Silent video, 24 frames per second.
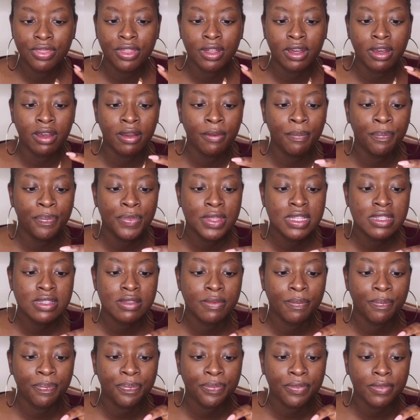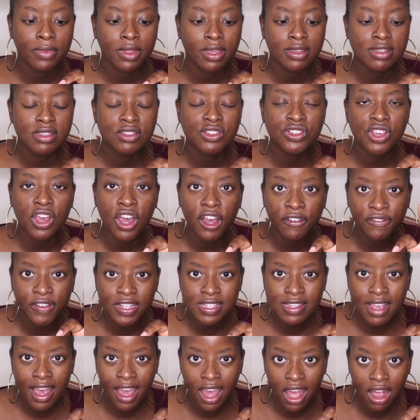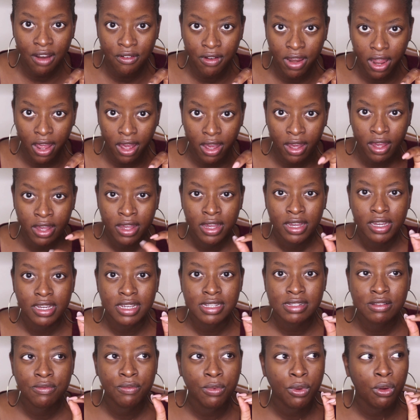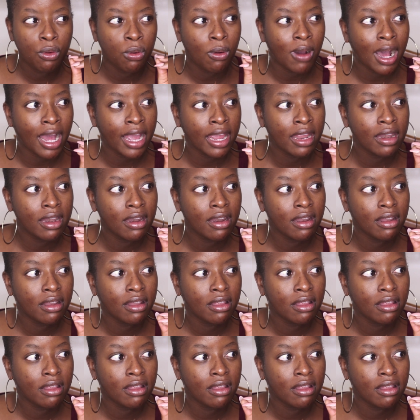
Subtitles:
The surface area is quite